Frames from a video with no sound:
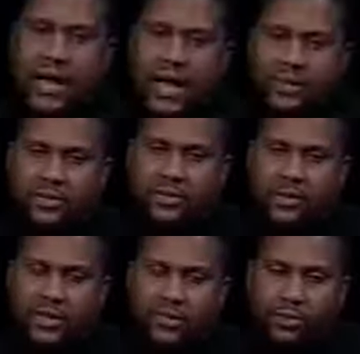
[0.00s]
I, it's a
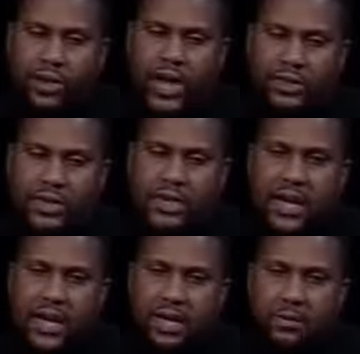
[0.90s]
good question, Brian. I think
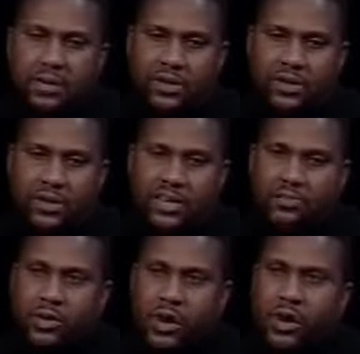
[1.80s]
I am because I think that's
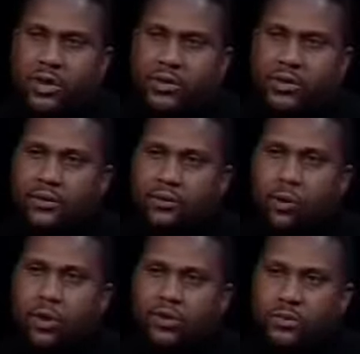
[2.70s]
what God
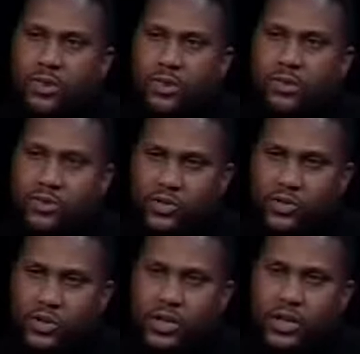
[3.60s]
wants me to do.